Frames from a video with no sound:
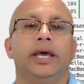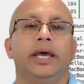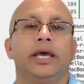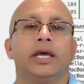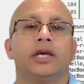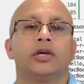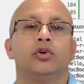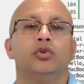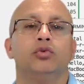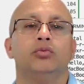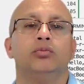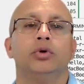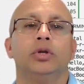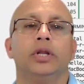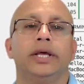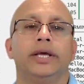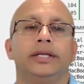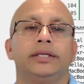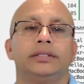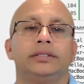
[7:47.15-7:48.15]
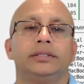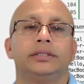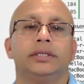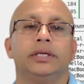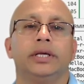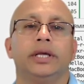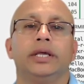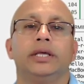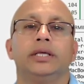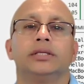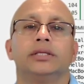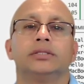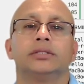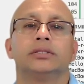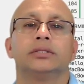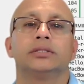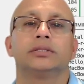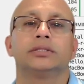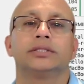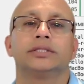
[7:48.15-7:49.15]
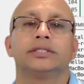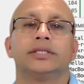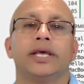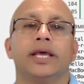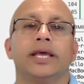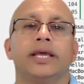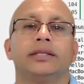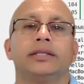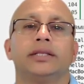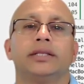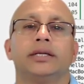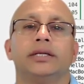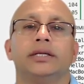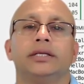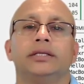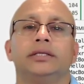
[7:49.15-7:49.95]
Accumulate is saying that